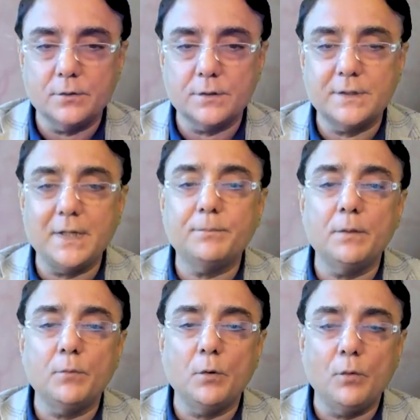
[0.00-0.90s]
So step
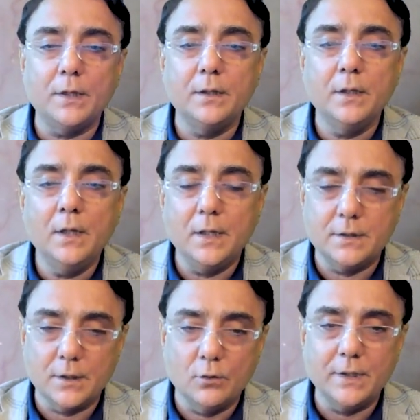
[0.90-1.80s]
number 1 is
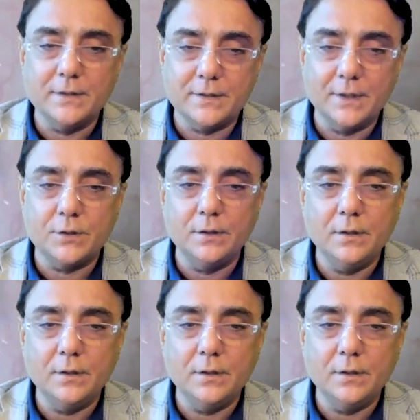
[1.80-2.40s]
a good incision,